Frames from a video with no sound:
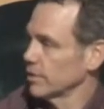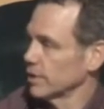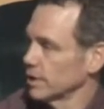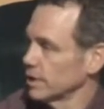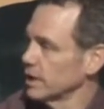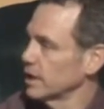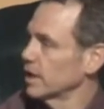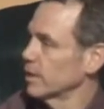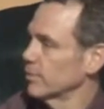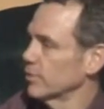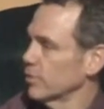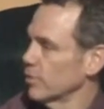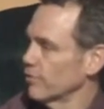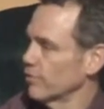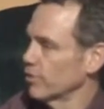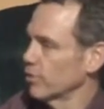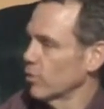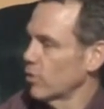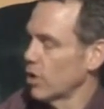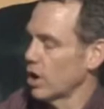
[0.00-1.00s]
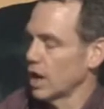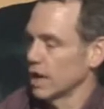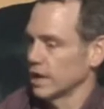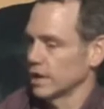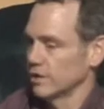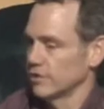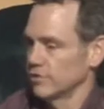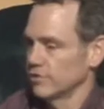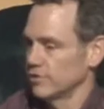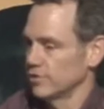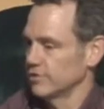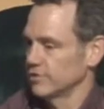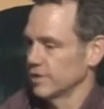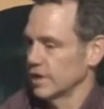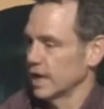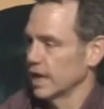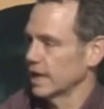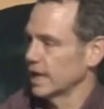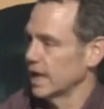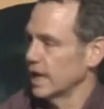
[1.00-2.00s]
We're gonna get up and go for a walk." And she
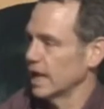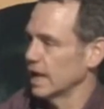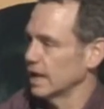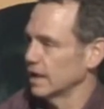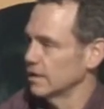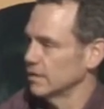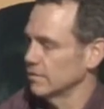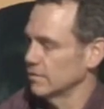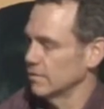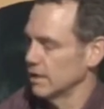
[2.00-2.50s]
said, "I can't."